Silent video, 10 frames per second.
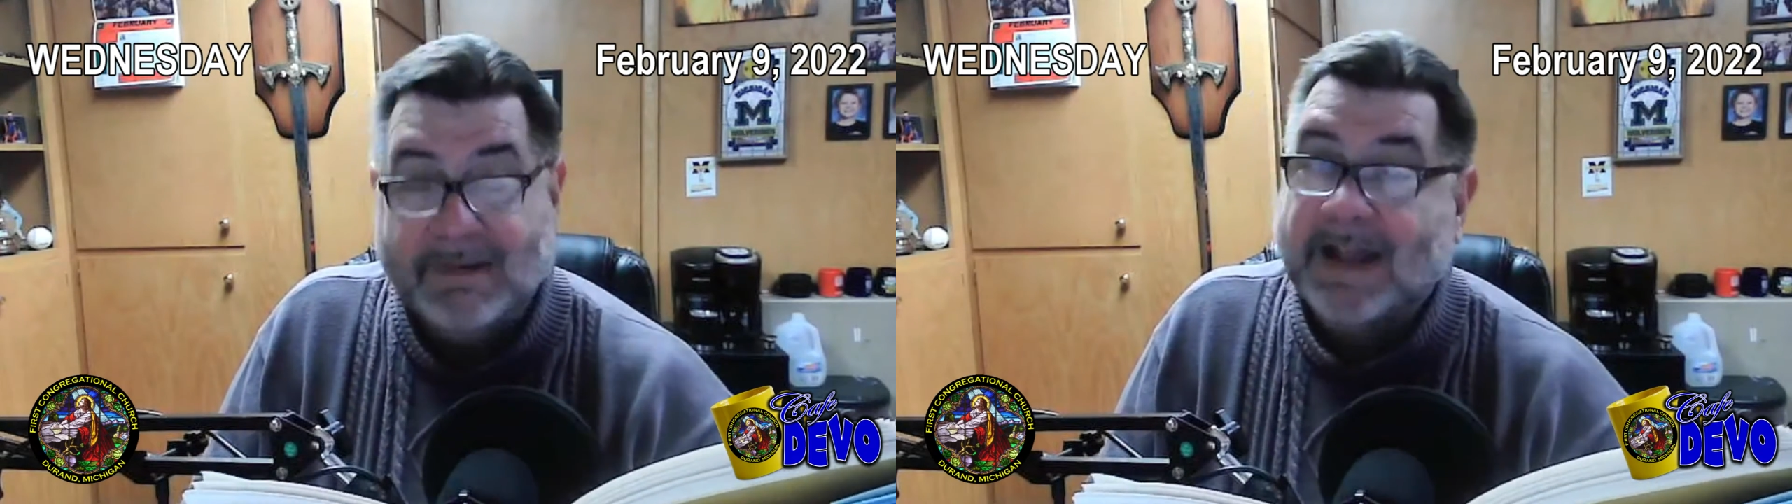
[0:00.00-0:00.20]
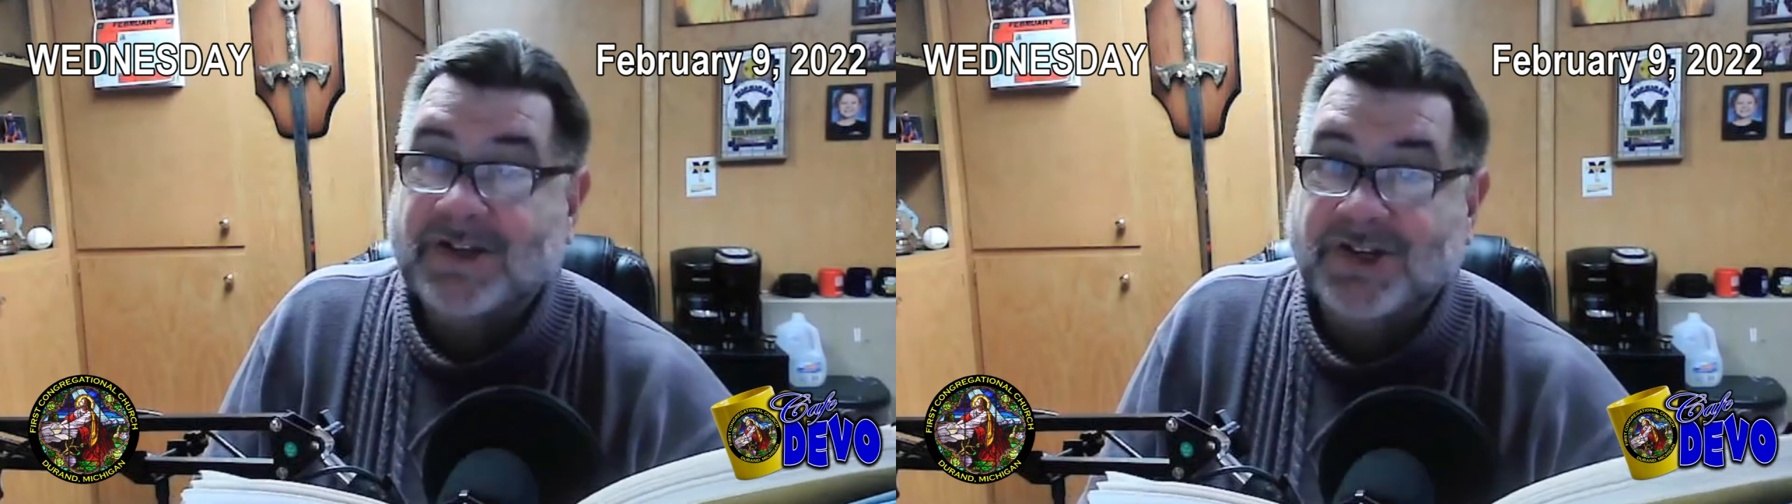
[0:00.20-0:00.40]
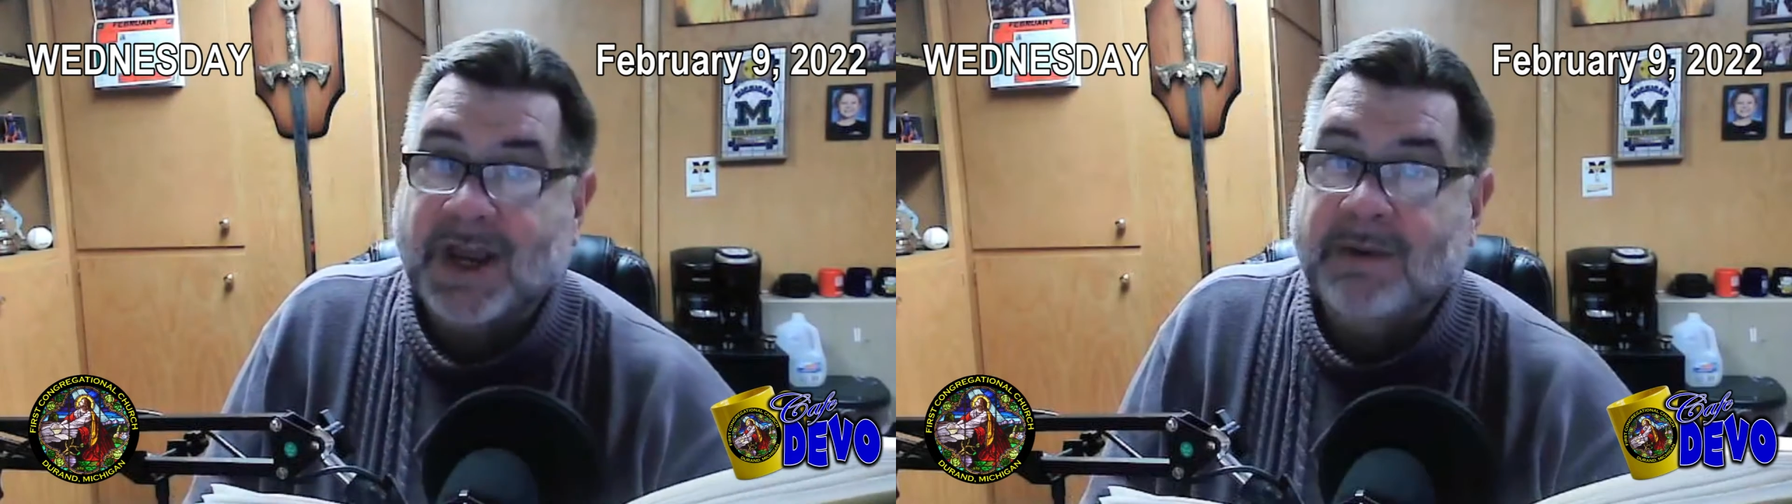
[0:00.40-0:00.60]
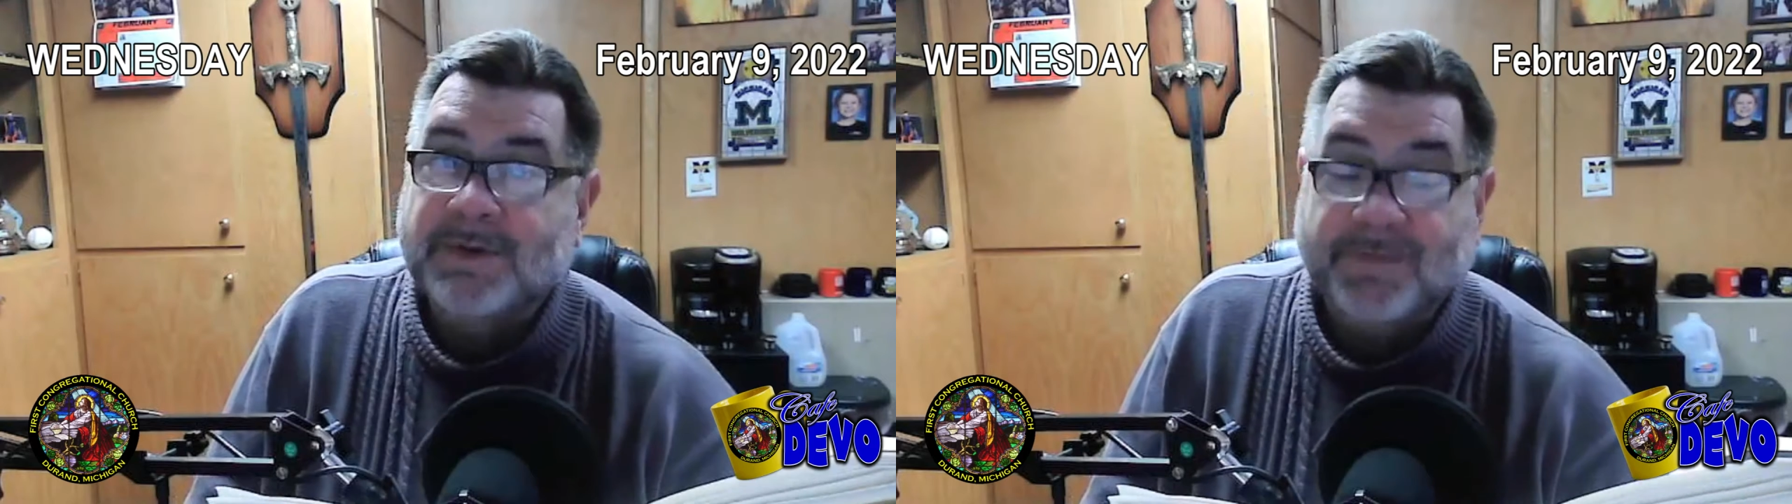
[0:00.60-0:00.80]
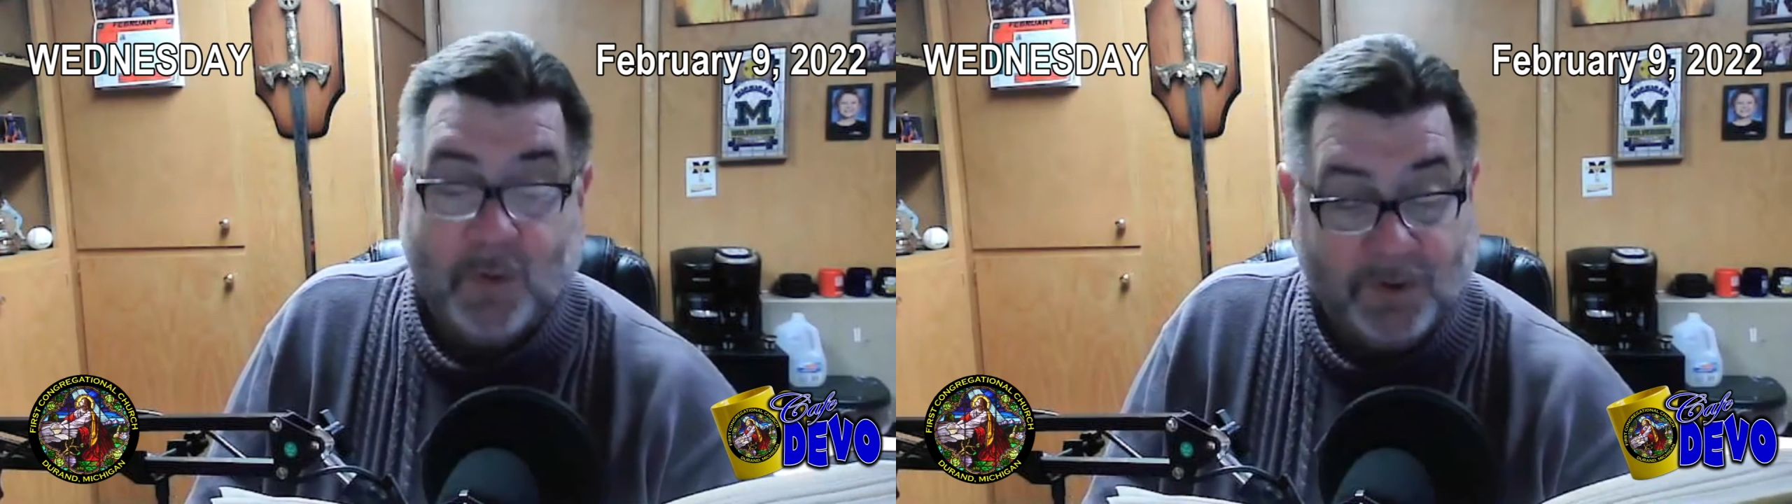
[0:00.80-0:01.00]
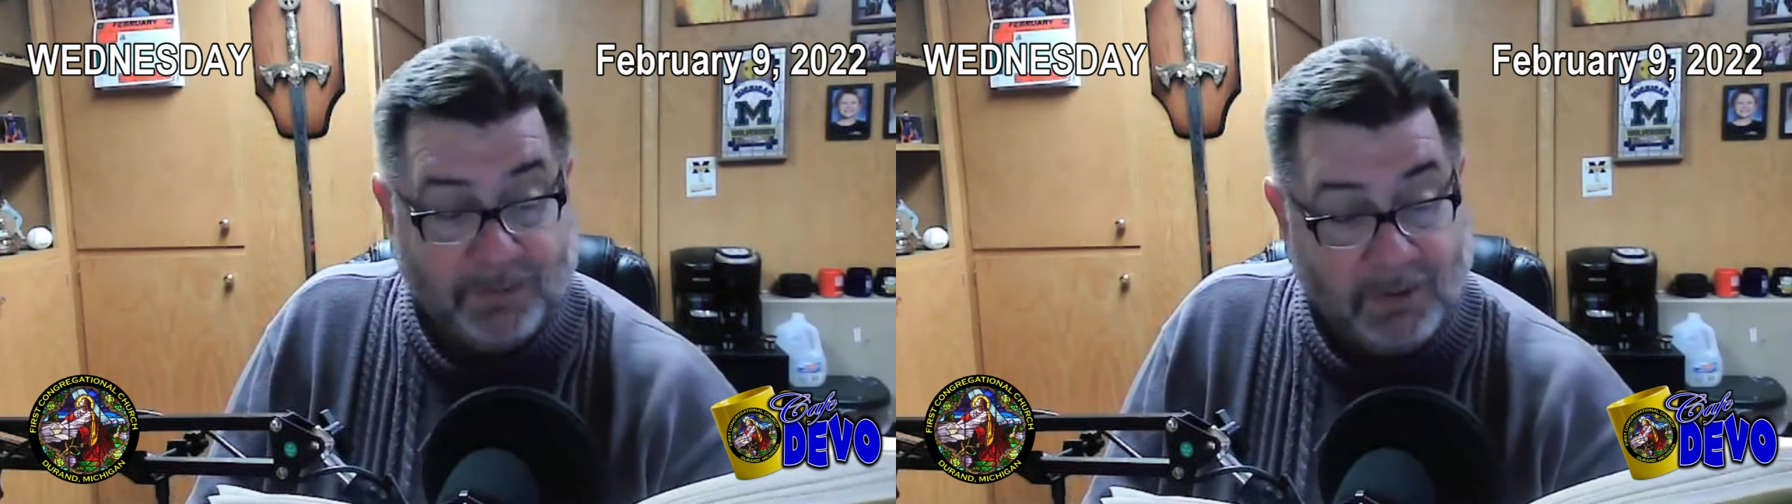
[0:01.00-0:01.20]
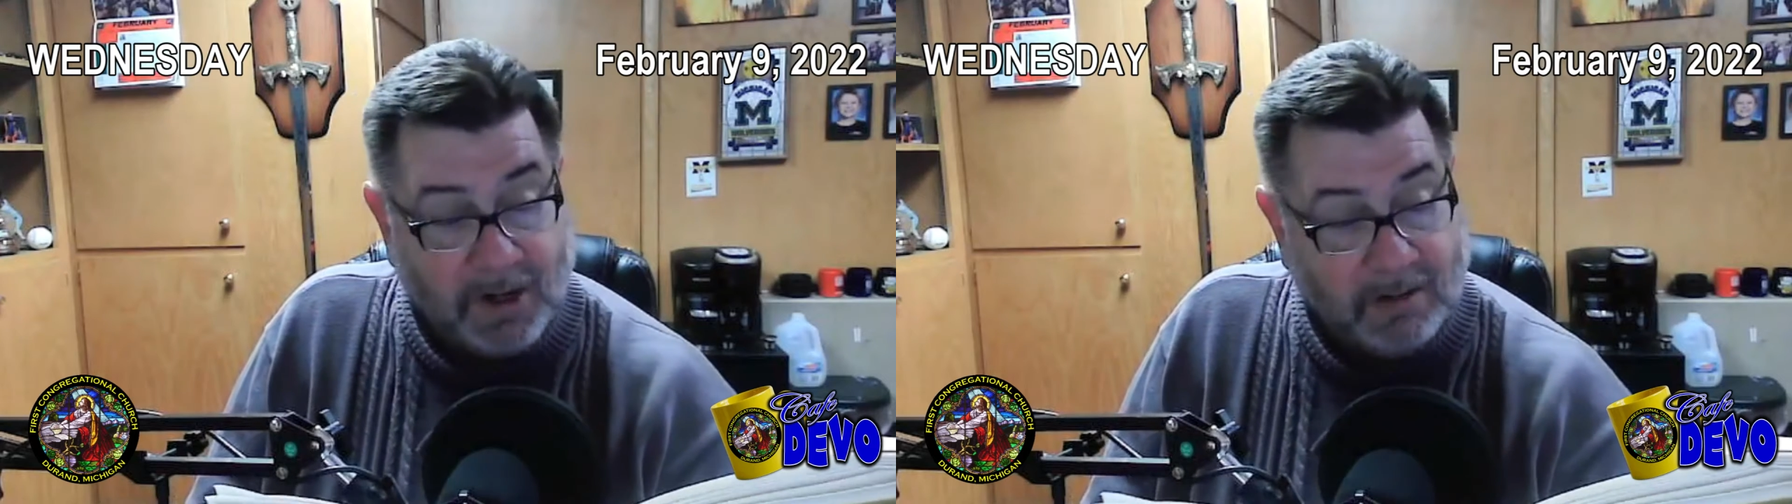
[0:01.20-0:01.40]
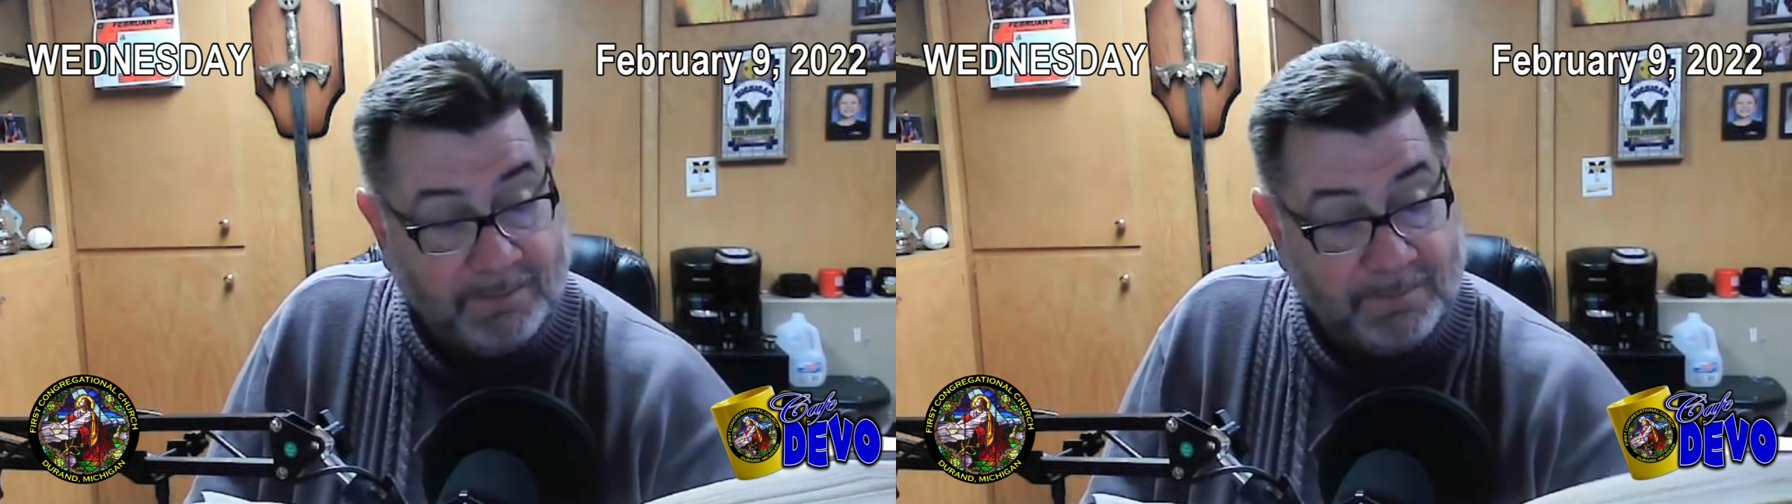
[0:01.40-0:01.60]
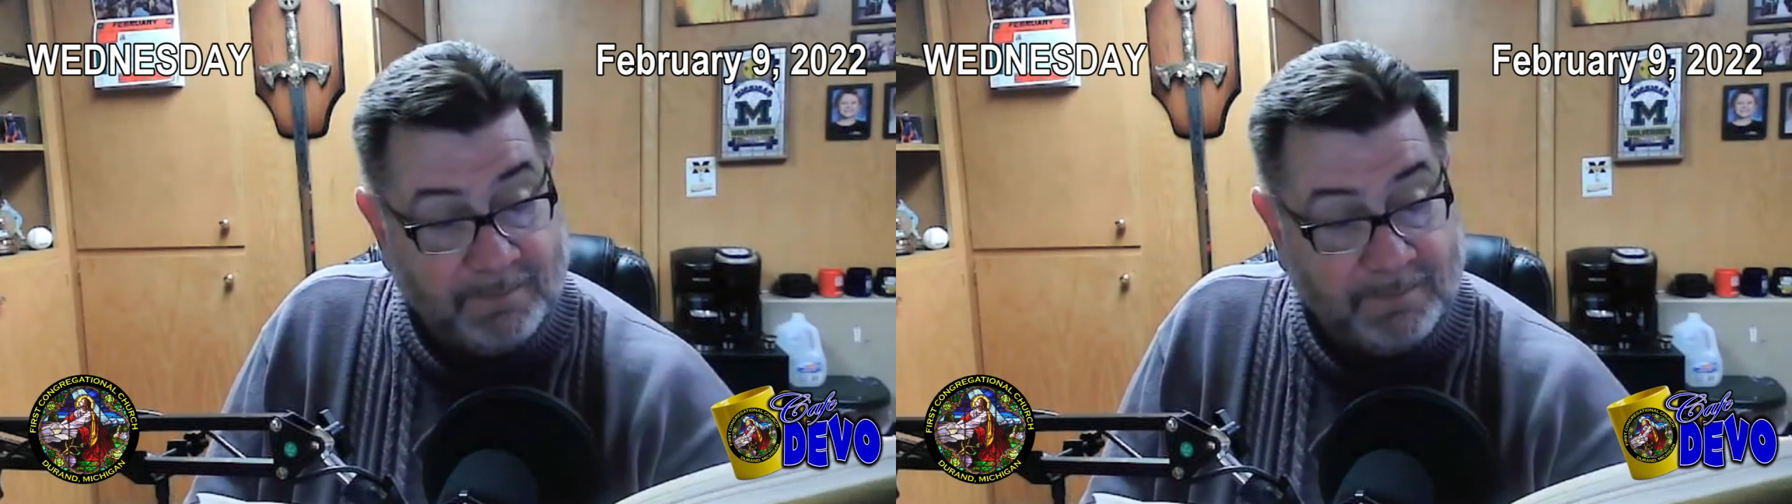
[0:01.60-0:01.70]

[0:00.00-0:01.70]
That's James 4:3.